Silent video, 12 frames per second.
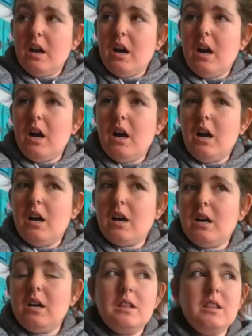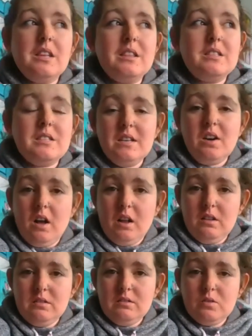Uh, that the
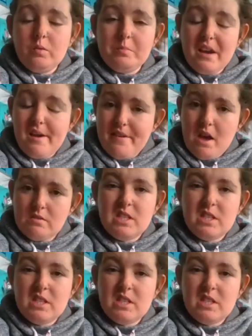seagull told me I found,